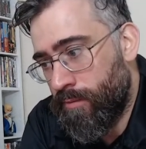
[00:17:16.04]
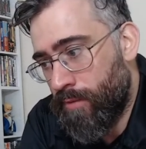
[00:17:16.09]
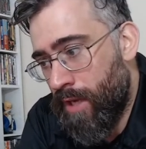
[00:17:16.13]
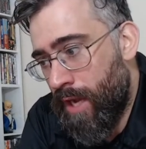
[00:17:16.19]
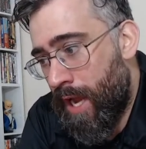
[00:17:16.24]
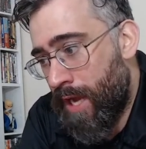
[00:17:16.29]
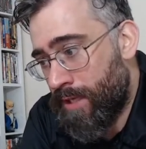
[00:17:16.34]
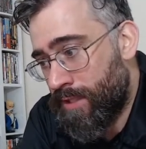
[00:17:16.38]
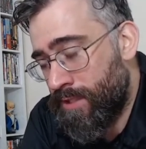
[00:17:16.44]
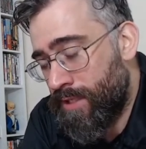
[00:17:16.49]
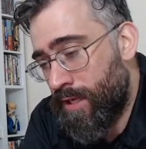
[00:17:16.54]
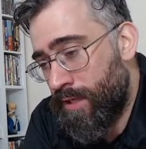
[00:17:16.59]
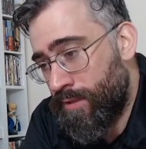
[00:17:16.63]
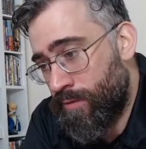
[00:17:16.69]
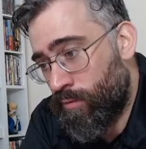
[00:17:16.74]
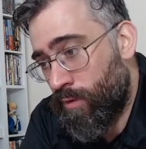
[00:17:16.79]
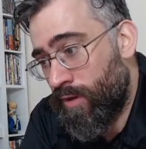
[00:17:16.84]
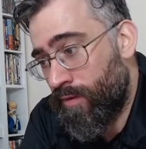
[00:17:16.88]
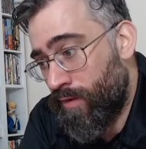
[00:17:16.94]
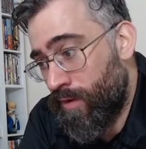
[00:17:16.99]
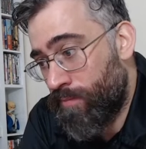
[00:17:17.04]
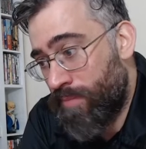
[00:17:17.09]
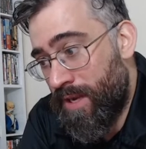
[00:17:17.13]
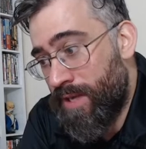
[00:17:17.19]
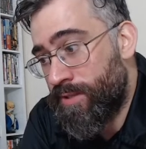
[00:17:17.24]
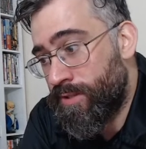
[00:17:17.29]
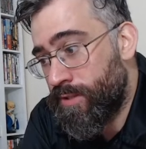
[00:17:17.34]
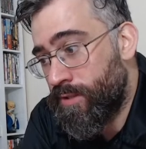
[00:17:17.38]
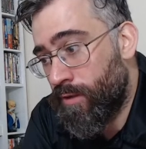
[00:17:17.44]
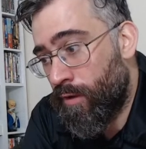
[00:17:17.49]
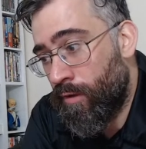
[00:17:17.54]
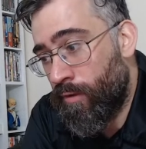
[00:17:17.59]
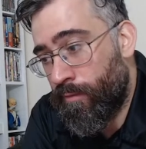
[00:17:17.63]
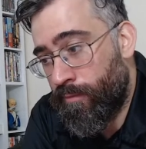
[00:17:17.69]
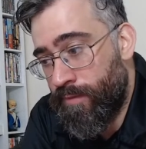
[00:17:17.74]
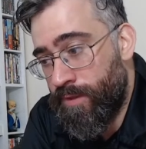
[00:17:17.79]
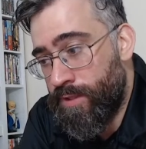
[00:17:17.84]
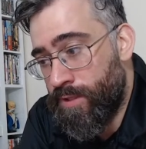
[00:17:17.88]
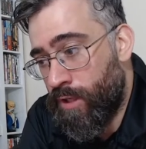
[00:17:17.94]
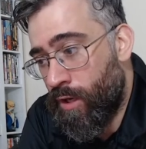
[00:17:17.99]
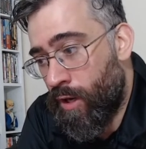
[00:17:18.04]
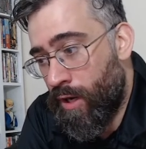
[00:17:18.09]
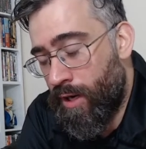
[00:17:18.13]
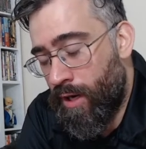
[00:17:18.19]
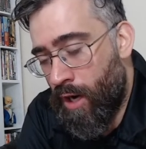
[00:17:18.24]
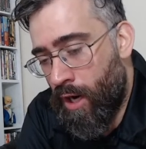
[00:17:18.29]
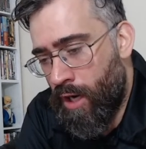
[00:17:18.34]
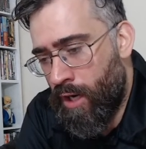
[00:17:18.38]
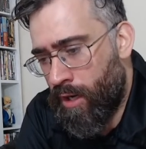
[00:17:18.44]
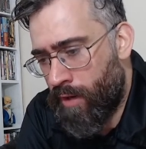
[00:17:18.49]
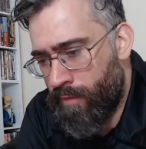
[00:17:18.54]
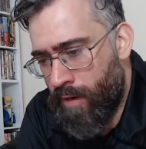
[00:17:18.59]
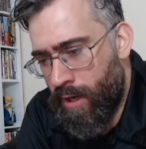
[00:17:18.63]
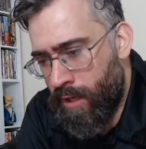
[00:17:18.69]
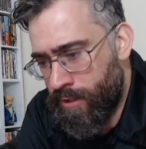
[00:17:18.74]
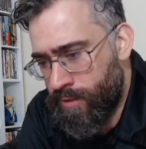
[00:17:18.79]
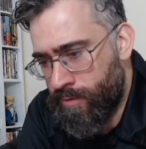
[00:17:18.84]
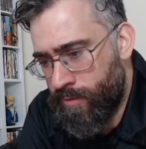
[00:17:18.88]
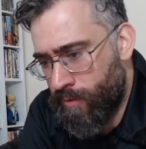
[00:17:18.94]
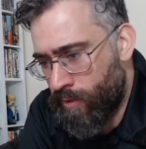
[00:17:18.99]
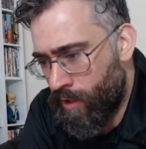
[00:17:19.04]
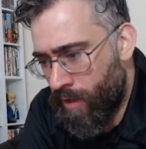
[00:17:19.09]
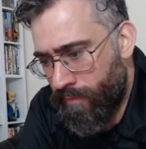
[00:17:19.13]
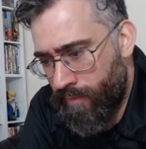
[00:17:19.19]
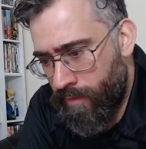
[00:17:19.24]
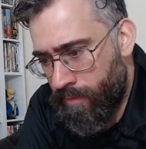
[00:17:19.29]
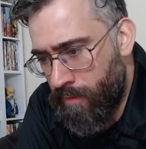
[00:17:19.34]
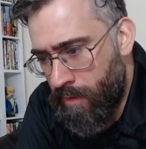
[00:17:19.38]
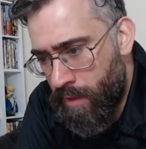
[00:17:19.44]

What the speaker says: is one of the best of this line. I actually love it.